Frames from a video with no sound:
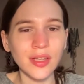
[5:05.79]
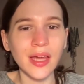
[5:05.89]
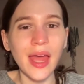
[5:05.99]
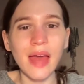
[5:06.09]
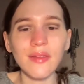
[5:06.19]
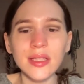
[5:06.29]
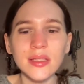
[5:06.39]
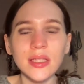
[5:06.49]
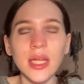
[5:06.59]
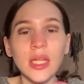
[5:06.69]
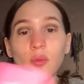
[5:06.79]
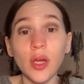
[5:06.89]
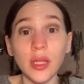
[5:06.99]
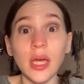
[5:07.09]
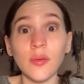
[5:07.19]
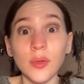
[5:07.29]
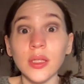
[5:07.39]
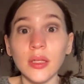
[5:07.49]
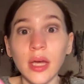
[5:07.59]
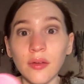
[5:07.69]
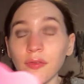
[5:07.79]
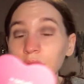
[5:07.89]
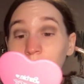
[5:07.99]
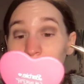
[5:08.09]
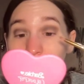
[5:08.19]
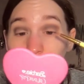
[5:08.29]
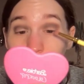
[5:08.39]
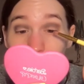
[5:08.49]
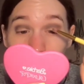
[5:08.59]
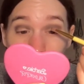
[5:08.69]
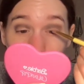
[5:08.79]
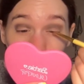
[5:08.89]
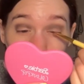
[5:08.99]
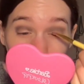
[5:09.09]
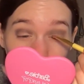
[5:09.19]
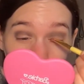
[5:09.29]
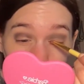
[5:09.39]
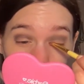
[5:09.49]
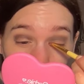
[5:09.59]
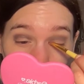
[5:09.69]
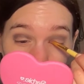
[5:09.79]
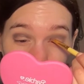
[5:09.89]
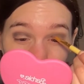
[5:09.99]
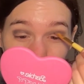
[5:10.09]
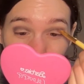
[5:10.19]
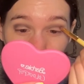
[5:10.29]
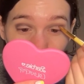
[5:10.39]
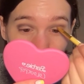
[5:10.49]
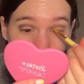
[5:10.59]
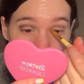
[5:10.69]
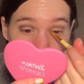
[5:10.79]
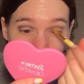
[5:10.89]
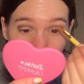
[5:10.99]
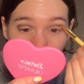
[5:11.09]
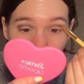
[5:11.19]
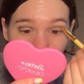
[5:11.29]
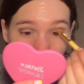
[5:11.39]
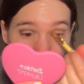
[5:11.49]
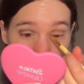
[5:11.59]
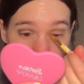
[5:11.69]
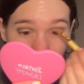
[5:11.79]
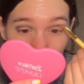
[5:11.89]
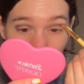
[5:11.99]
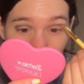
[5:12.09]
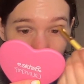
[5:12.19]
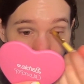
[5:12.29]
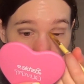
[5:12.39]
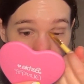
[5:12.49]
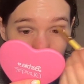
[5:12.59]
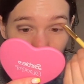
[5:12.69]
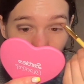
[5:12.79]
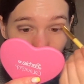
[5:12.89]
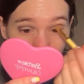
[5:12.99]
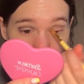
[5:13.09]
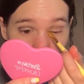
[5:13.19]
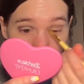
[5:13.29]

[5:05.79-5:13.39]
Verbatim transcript: Like I haven't seen anyone like really like flip out about it, which is good. Like most people like understand it at this point.